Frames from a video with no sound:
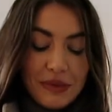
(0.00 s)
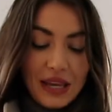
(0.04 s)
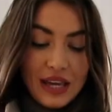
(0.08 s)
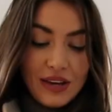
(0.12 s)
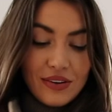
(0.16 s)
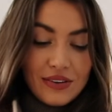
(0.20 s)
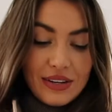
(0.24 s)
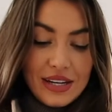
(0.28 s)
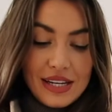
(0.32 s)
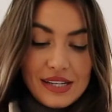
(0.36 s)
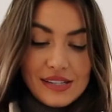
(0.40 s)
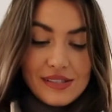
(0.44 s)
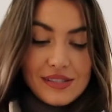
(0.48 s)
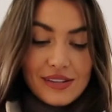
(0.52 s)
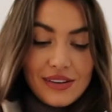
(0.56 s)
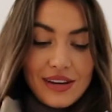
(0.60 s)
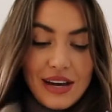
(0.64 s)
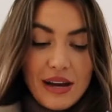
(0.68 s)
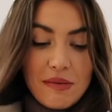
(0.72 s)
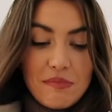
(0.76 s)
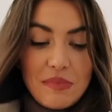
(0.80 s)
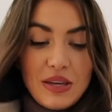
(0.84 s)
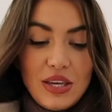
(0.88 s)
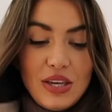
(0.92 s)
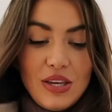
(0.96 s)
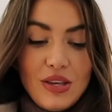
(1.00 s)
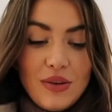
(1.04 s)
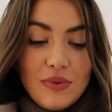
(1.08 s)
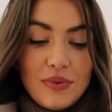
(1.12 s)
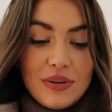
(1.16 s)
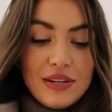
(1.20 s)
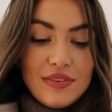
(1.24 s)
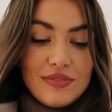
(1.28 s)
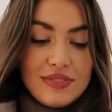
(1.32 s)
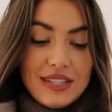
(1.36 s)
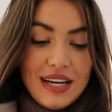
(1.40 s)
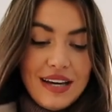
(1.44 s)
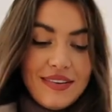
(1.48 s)
me on Instagram, you
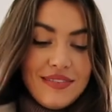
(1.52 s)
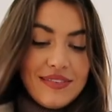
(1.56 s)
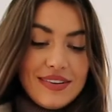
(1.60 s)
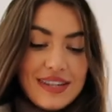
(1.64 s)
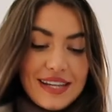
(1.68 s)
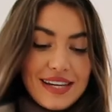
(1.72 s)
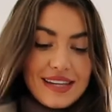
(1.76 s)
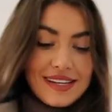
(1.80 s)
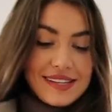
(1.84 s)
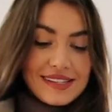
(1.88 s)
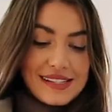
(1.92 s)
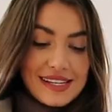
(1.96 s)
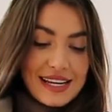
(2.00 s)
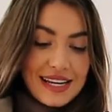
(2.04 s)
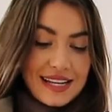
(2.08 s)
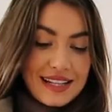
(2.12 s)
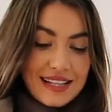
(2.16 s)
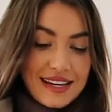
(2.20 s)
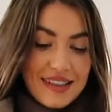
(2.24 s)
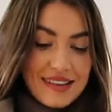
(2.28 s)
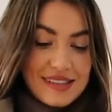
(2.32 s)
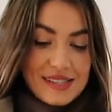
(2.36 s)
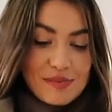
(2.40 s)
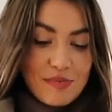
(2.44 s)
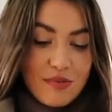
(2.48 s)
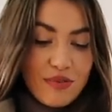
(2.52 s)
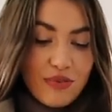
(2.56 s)
will have definitely seen this